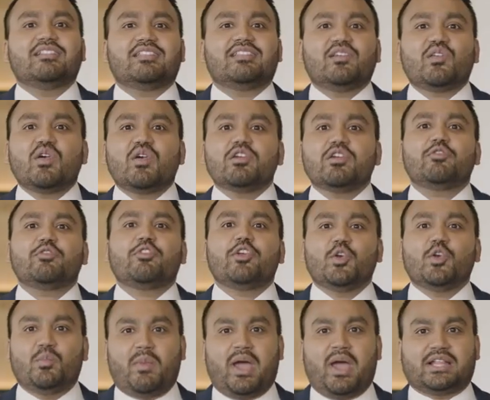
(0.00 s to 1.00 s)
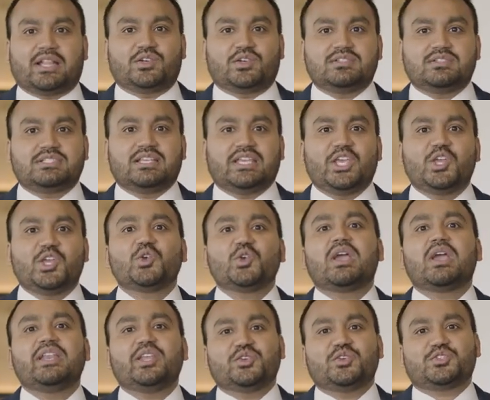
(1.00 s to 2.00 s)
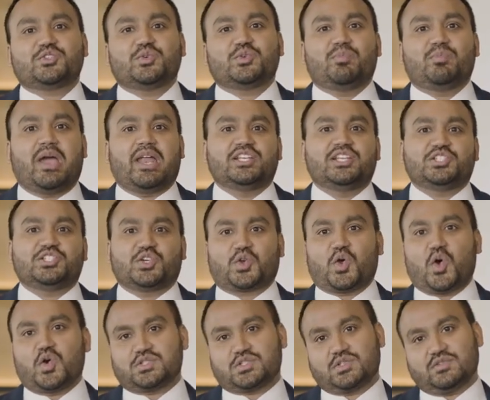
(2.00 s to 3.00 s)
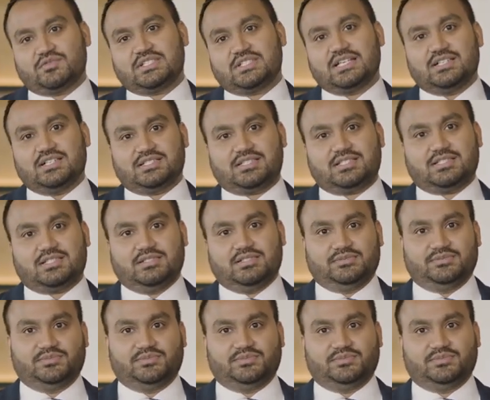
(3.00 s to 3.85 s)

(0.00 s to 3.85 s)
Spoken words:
There are a few methods you can use to manage your cost of sales.